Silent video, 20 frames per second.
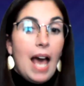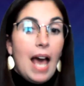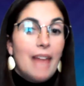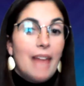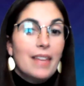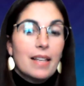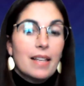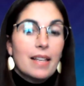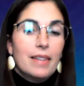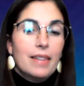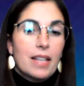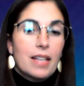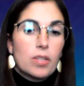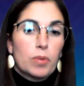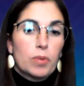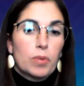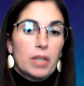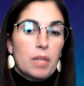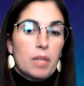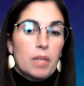and that's a
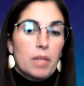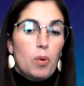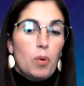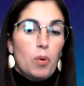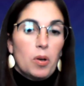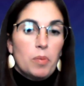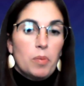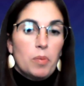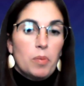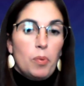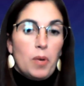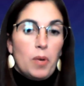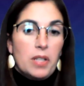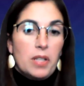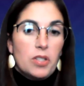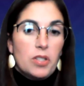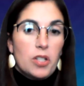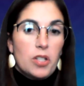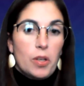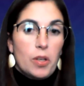really important
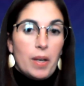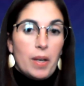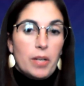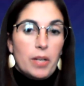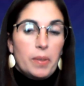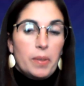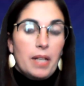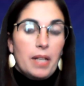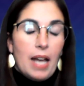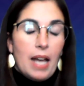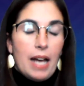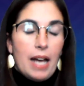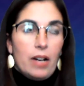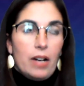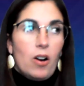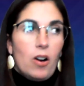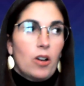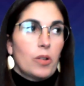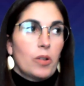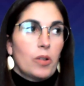point too. I know at
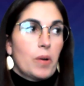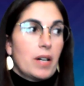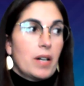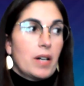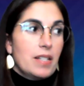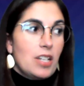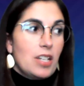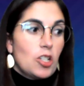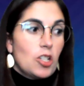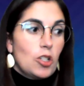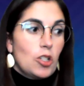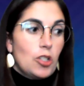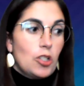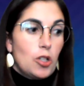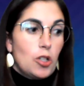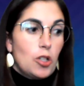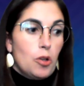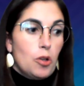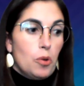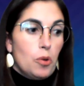our organization
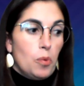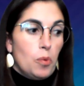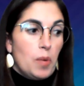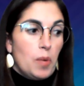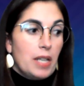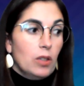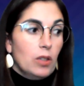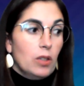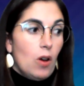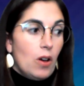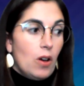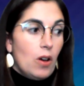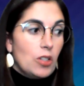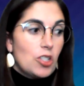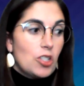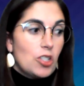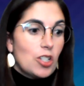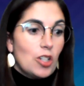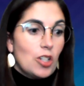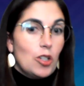too, we
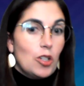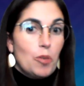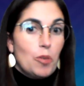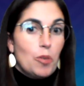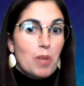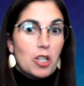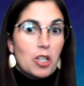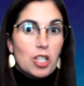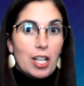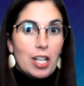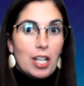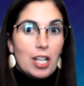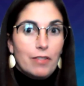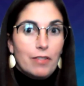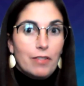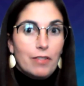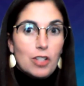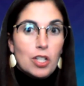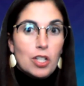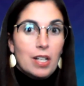launched a new
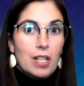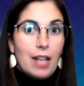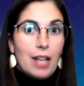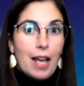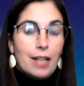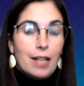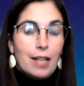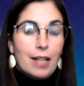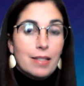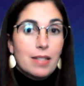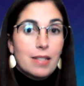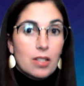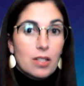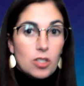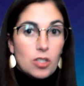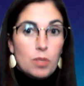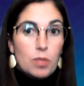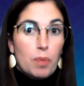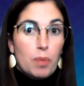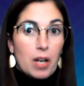mission, vision, and
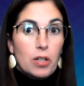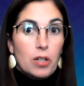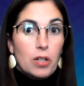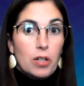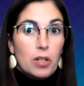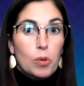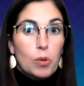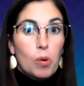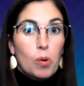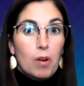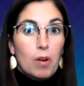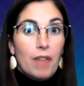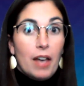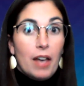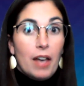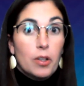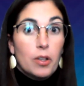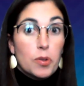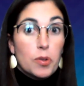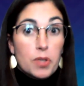6 brand new core
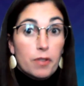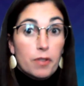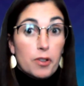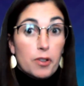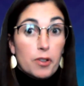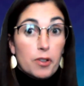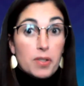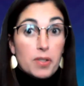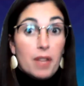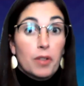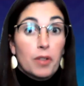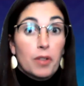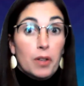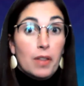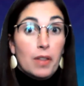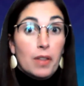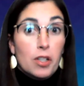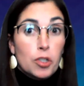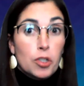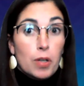values, the first ever in
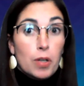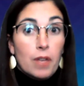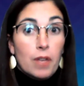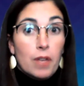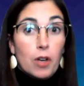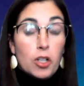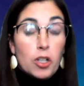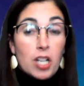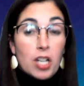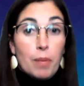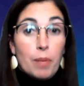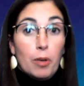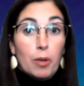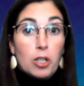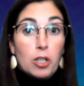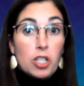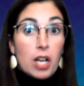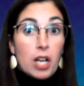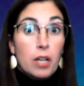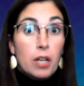the history of our chamber
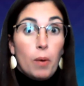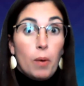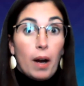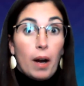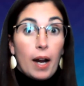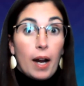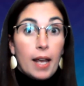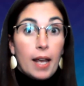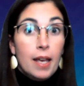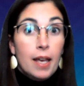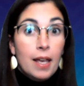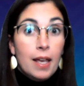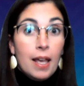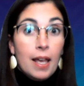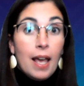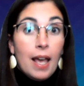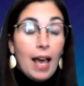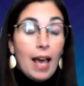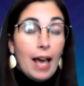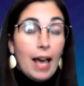in January.
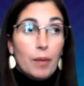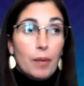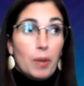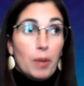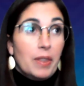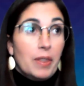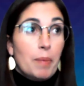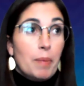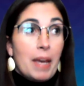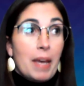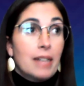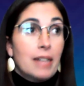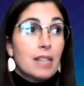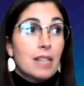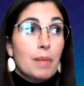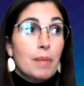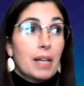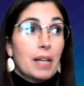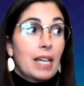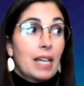And when the
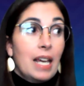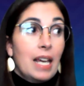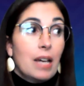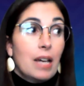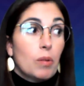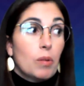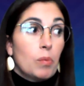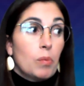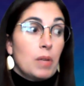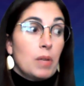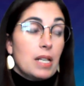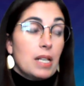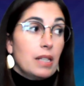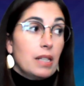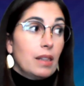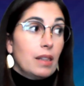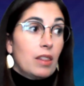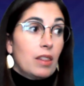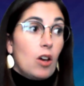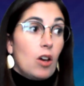pandemic hit,
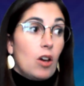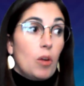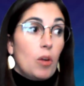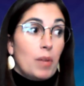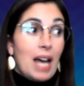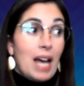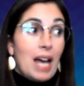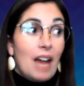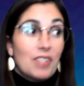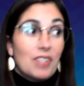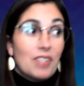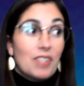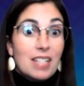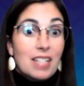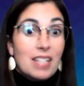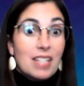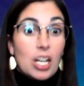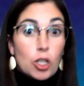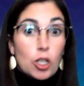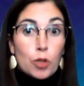we thought we have to
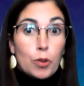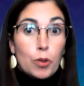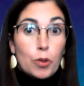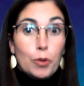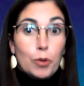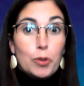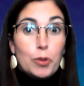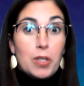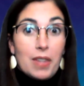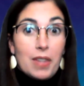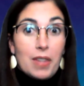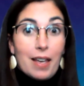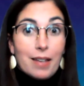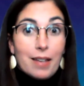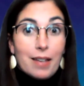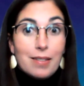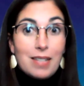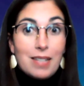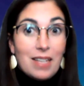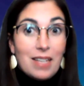stay true to
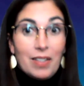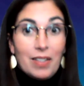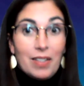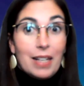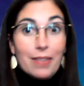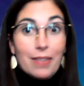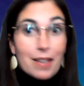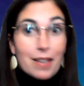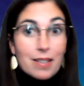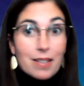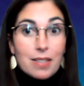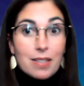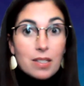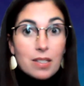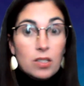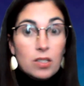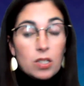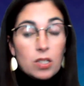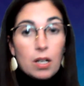this, even in this